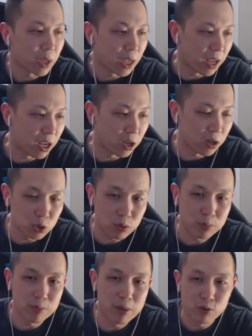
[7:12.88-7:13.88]
and I could have
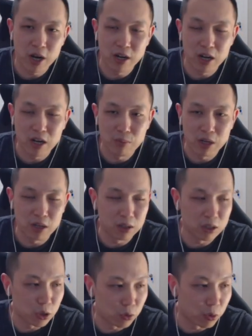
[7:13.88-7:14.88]
swapped my Dragonite immediately
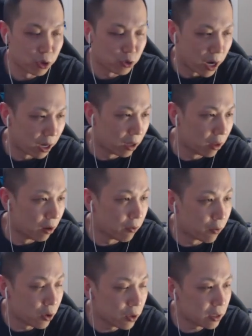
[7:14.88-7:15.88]
to throw the Dragon Claw
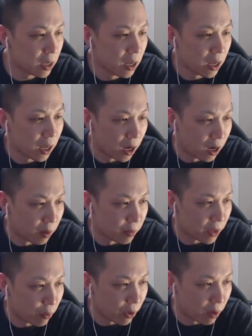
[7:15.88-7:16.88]
first.
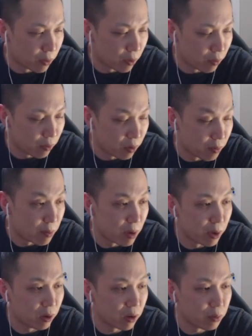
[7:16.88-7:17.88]
That way, when my
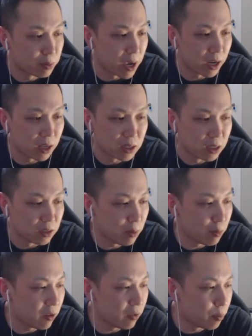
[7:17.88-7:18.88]
Melmetal comes back, it's not
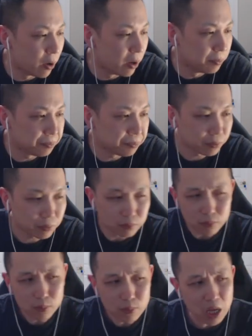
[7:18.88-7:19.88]
debuff. But
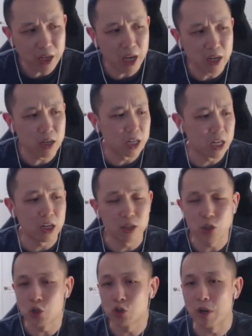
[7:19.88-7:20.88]
again, in the heat of the
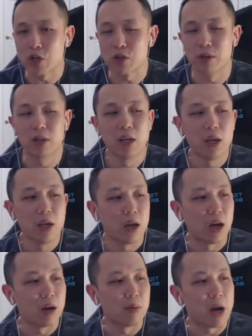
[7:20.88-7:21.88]
situation,
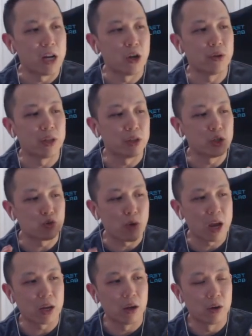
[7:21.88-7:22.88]
I know that this
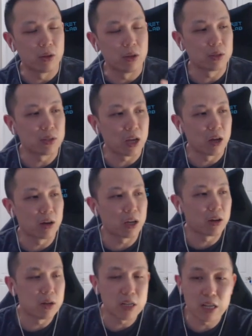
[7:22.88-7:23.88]
Dialga
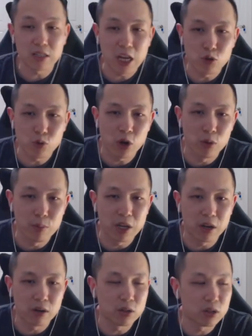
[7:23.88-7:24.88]
here needs a Draco
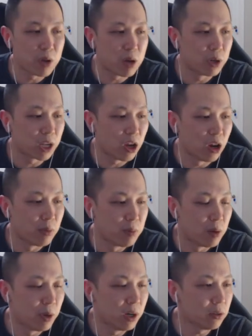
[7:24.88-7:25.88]
Meteor to be able to KO my
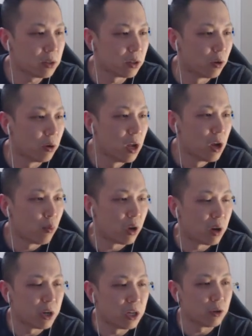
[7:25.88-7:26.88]
Melmetal. So what
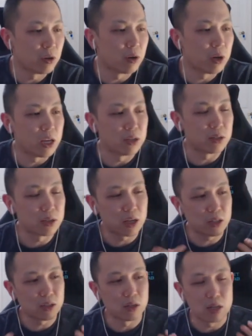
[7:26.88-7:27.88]
I'm gonna do here is
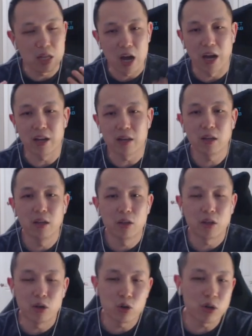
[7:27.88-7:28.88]
get to 9
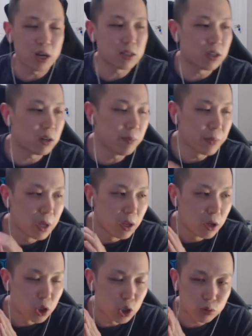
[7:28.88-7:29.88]
Thundershocks here.
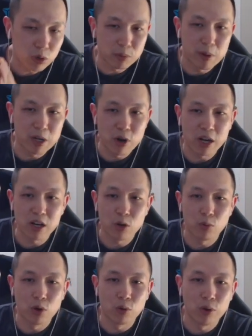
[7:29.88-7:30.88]
Swap to my Dragonite
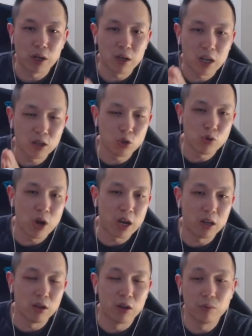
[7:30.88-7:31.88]
real quick, hit the Dragon
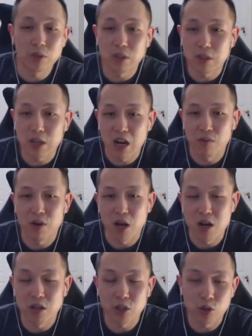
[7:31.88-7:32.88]
Claw. This is kind of an
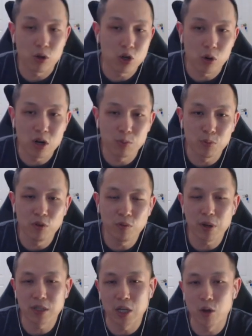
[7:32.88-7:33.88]
unnecessary charge move
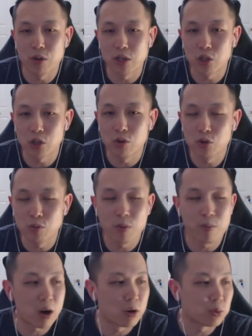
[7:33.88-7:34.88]
because I know that 2
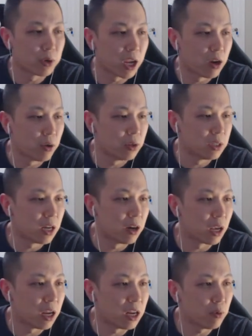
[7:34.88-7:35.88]
superpowers will KO the
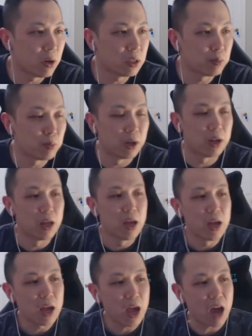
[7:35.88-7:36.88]
Dialga anyways, but
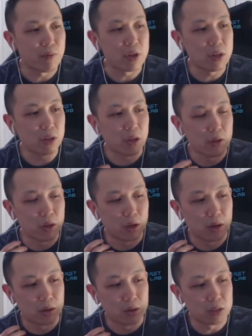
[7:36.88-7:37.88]
having
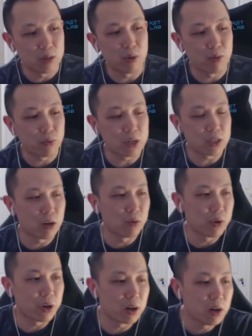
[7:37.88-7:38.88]
the debuff reset over
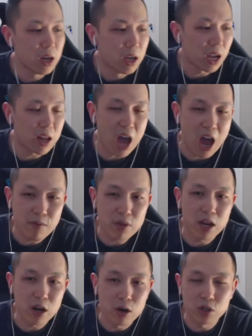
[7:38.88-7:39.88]
here and having
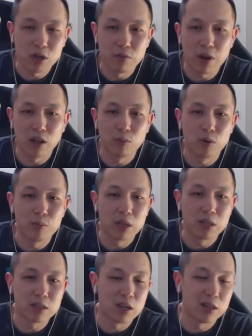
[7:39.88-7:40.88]
that energy available
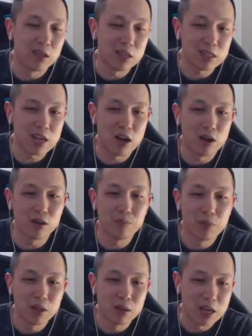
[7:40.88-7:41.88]
means that this Dialga
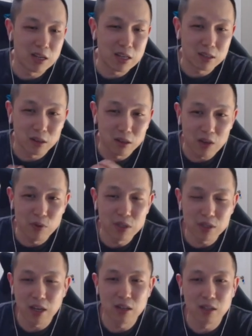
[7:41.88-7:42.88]
that needs 11
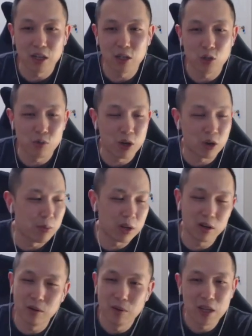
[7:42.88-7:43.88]
seconds to get to Draco
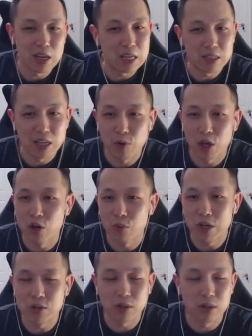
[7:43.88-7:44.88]
Meteor, he's never going to
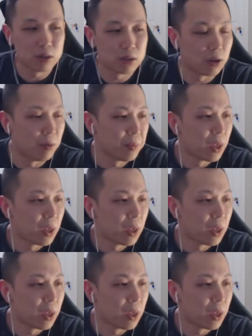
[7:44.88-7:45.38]
reach it. So